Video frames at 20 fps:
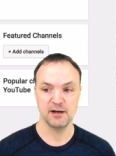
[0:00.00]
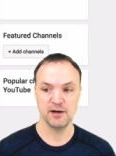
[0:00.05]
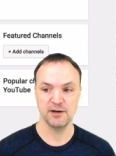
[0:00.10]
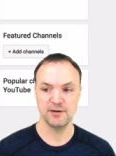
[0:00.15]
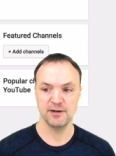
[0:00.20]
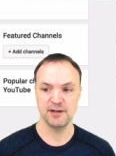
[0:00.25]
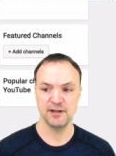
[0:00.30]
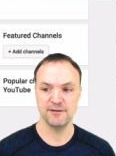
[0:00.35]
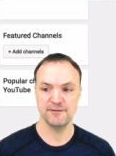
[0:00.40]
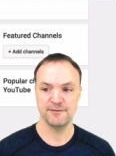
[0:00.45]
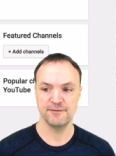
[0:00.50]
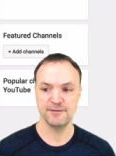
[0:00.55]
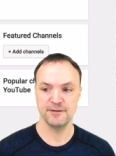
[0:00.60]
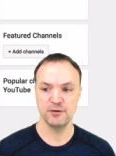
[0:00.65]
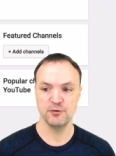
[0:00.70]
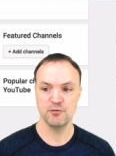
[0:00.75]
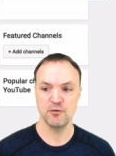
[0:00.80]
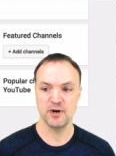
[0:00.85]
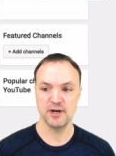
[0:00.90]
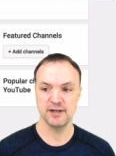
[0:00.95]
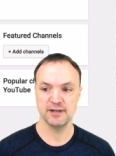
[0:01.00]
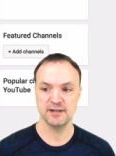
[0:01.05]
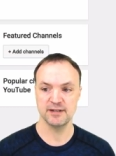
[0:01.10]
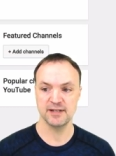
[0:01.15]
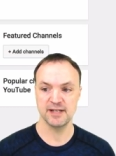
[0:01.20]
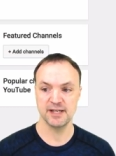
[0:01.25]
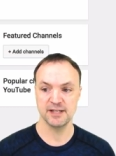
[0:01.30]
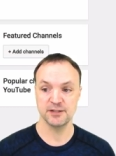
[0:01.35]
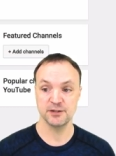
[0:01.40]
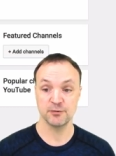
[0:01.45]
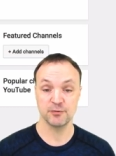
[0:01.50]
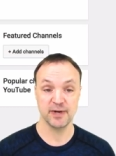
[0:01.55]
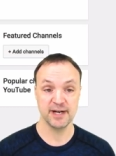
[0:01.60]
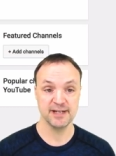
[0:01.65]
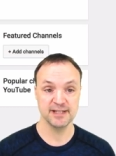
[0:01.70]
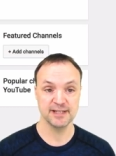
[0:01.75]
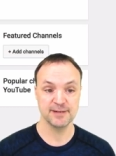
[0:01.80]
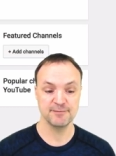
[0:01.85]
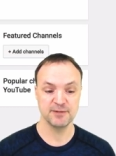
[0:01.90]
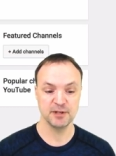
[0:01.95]
If you want to
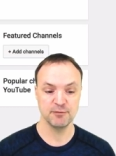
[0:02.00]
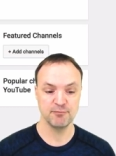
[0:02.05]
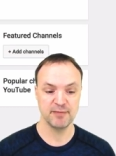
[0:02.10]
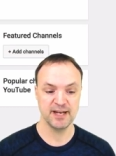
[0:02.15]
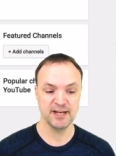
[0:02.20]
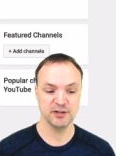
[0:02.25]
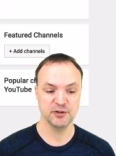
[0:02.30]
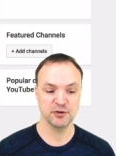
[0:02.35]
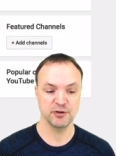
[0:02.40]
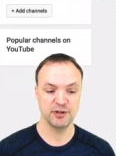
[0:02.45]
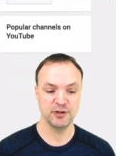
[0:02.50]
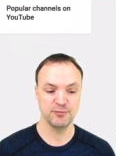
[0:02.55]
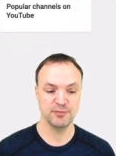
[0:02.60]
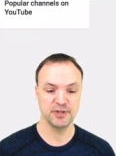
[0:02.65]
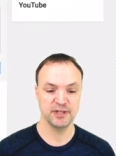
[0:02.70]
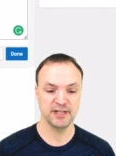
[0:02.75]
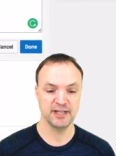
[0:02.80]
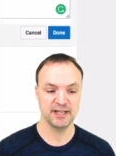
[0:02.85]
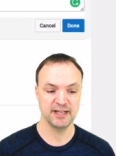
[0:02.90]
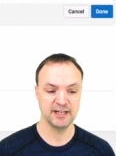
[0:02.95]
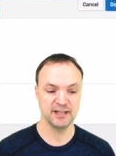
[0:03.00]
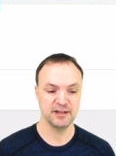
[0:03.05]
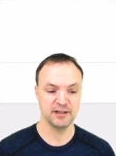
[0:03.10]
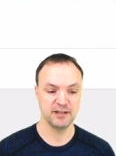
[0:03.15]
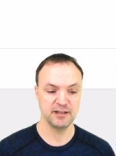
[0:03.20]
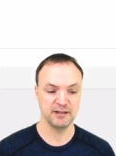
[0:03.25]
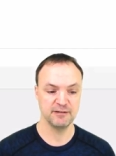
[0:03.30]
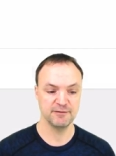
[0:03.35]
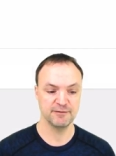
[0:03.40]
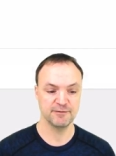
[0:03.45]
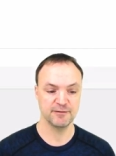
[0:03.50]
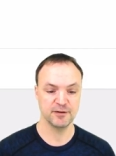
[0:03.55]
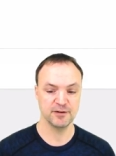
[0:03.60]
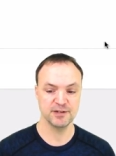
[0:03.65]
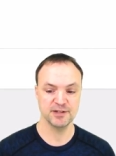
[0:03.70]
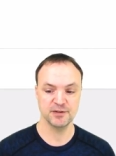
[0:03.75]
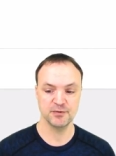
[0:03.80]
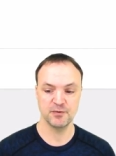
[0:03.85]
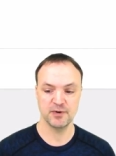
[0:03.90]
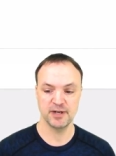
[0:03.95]
write something, make sure you put it in the
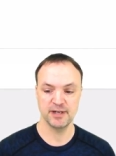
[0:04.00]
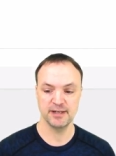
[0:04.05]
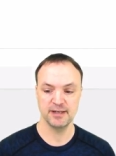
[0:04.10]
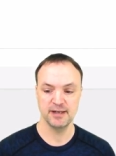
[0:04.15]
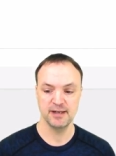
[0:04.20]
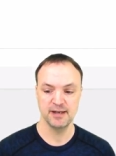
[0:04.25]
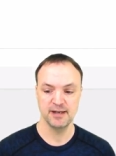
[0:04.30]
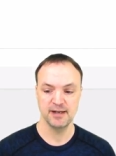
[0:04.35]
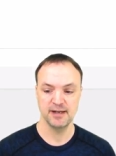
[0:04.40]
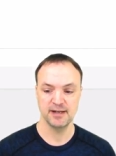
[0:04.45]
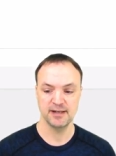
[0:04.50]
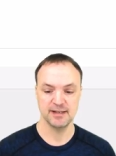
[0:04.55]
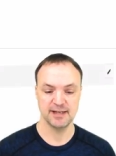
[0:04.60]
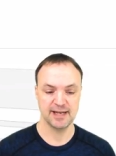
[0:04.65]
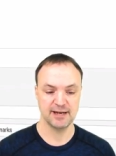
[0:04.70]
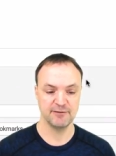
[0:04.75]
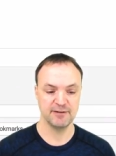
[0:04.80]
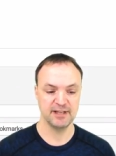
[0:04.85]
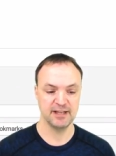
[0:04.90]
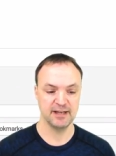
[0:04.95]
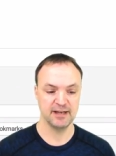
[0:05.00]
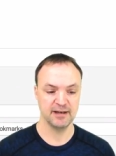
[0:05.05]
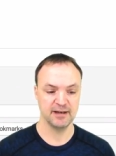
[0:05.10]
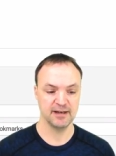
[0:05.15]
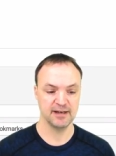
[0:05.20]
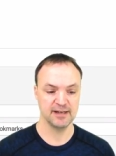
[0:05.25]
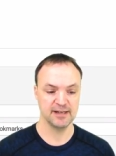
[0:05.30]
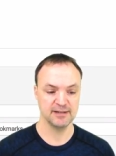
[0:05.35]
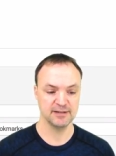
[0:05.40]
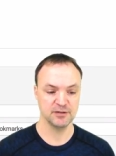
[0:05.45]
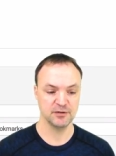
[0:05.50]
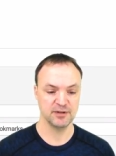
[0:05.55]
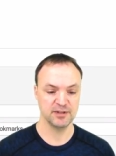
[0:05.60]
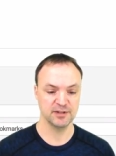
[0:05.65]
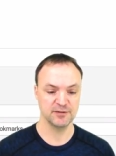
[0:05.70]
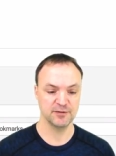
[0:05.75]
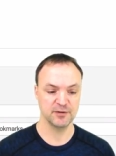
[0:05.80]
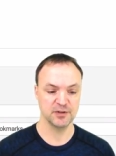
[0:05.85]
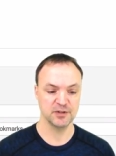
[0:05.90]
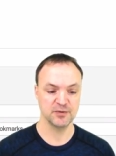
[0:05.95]
first one. Everything, so
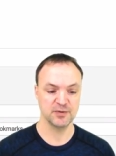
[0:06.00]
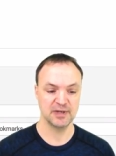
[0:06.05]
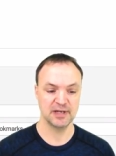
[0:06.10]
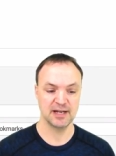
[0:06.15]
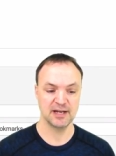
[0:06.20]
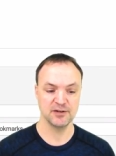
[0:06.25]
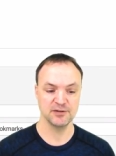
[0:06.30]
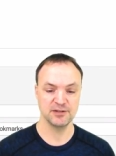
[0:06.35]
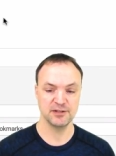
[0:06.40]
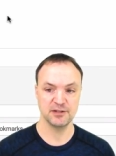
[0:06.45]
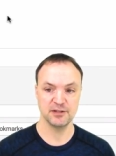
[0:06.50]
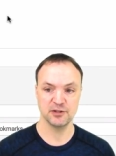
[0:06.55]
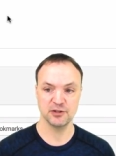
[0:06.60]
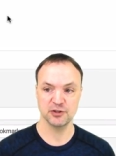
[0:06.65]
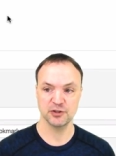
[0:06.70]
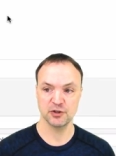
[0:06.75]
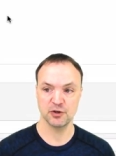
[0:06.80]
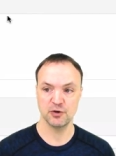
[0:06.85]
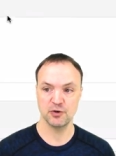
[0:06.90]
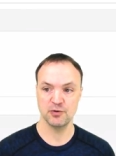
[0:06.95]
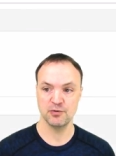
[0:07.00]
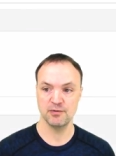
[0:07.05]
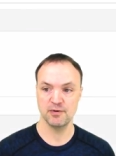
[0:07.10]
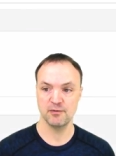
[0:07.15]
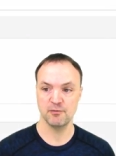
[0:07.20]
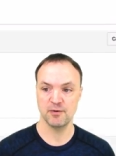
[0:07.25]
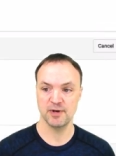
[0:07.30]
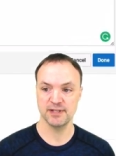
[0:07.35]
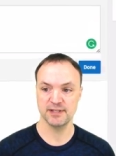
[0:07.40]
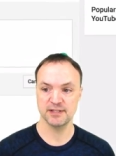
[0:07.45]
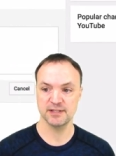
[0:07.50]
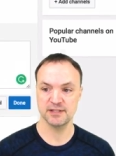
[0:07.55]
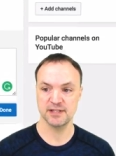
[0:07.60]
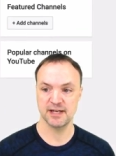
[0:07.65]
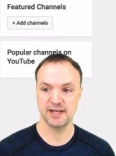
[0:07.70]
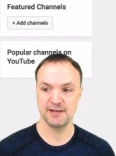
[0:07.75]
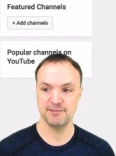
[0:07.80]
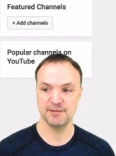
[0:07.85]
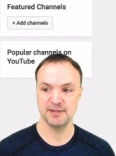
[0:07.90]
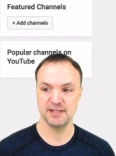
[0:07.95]
this first one allows you to show what's
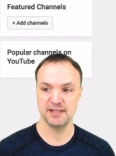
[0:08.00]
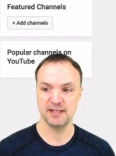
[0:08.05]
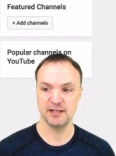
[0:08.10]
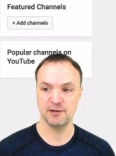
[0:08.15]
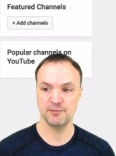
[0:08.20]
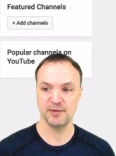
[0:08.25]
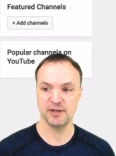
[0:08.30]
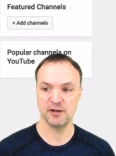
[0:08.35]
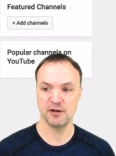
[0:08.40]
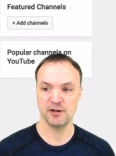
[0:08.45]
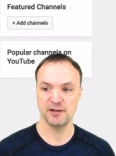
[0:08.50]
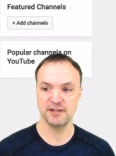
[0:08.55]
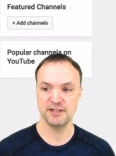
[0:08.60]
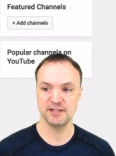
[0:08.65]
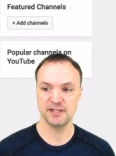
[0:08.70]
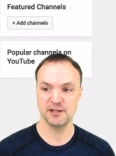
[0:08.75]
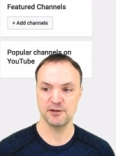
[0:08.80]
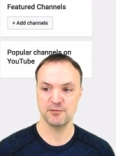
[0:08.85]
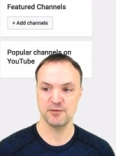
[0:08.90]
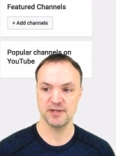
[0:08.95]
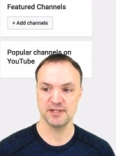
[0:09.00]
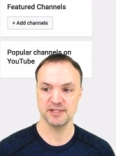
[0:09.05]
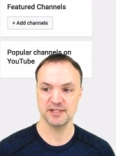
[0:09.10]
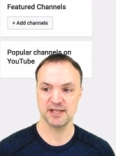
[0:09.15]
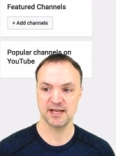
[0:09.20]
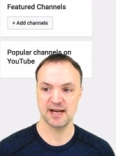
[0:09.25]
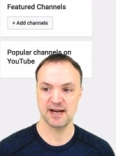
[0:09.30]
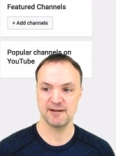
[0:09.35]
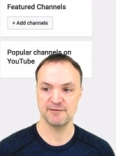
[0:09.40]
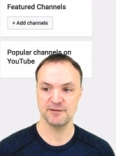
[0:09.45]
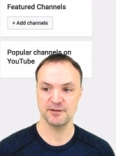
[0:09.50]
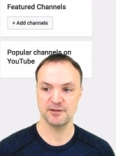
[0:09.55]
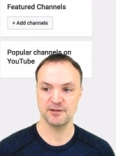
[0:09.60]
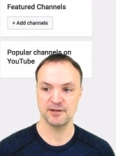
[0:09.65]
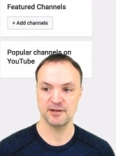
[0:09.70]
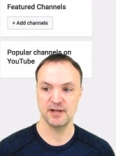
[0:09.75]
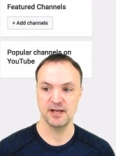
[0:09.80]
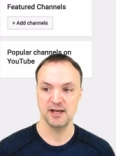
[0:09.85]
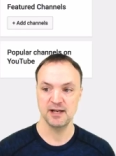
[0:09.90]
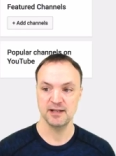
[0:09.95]
typed in here, but all these other ones
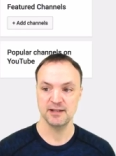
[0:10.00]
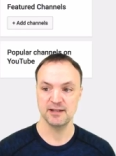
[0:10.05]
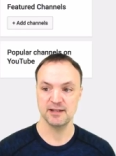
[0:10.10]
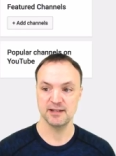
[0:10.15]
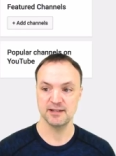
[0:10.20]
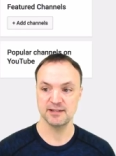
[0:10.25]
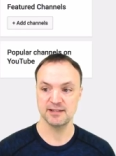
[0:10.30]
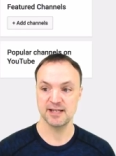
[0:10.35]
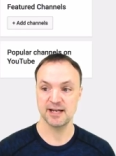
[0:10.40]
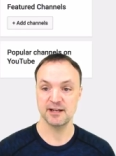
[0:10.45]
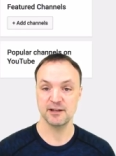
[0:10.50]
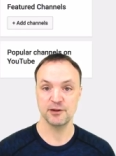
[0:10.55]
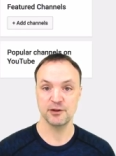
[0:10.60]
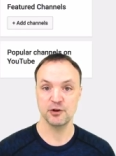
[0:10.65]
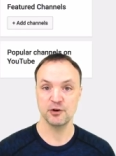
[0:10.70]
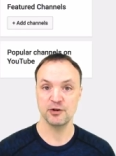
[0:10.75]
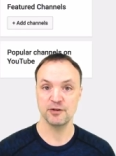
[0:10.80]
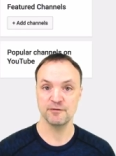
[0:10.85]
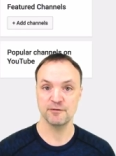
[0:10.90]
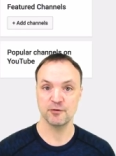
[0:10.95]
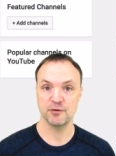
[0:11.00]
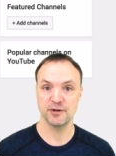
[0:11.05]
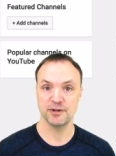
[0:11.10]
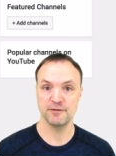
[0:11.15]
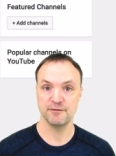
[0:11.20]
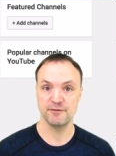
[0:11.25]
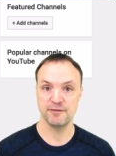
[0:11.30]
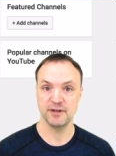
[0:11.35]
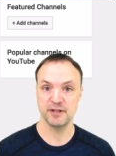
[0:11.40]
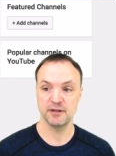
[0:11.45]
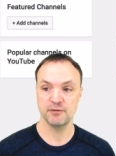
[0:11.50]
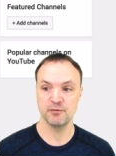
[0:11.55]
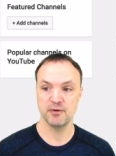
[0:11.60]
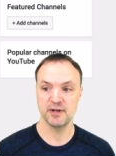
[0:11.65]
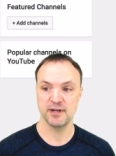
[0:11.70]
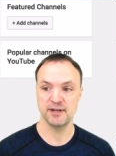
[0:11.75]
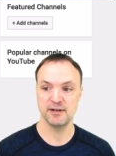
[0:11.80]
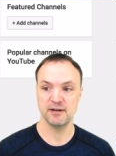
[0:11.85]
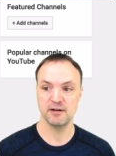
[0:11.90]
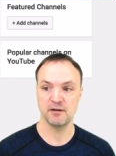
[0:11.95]
after the second, third, and fourth, and fifth
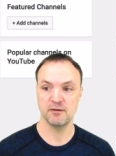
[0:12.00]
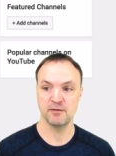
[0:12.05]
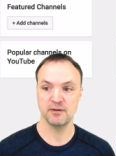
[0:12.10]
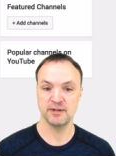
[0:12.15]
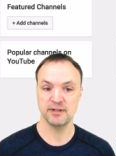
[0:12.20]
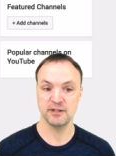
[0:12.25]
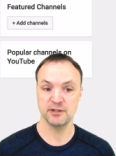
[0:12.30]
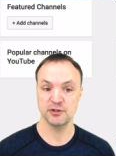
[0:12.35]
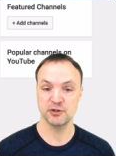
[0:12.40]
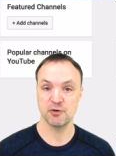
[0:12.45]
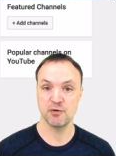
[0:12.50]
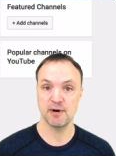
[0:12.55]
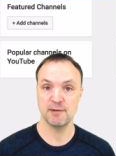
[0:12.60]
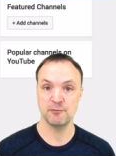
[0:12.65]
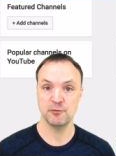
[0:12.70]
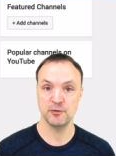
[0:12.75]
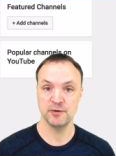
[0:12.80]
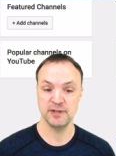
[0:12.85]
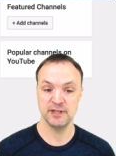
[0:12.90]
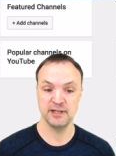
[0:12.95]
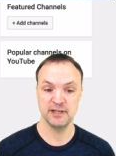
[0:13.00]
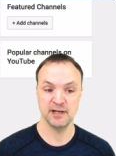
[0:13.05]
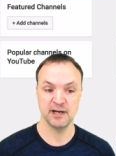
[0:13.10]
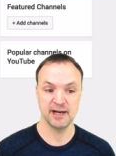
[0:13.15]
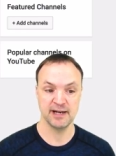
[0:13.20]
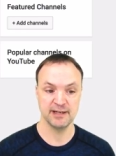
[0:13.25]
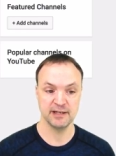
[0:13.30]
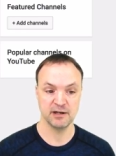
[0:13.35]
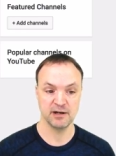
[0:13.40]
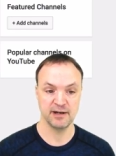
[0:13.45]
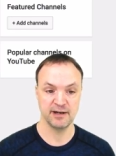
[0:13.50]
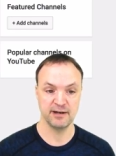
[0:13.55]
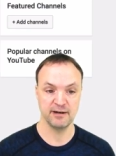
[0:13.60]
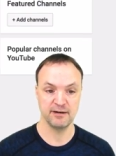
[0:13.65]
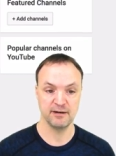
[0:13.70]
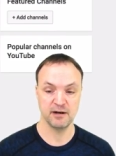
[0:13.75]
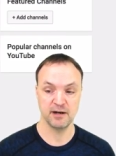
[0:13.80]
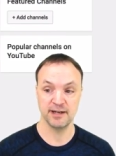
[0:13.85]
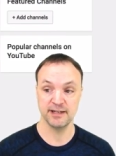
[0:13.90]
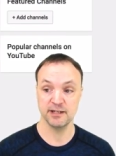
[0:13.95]
one only show up with the
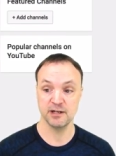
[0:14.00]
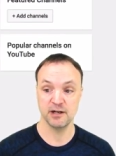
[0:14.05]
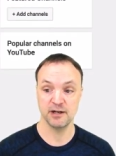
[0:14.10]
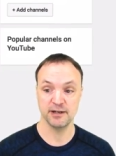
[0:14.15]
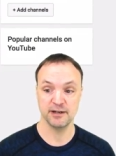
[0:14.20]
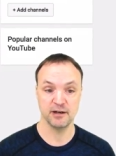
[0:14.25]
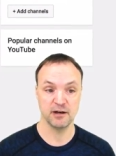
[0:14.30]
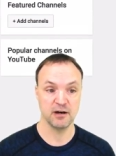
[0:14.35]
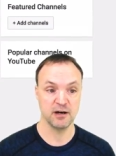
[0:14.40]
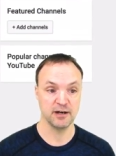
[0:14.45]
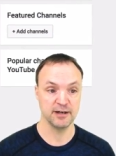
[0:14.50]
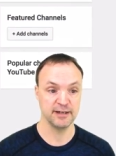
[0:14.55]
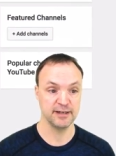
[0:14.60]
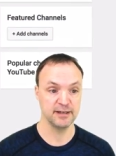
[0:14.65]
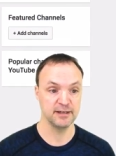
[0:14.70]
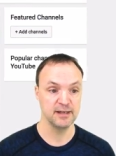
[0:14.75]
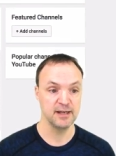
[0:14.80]
icon on it.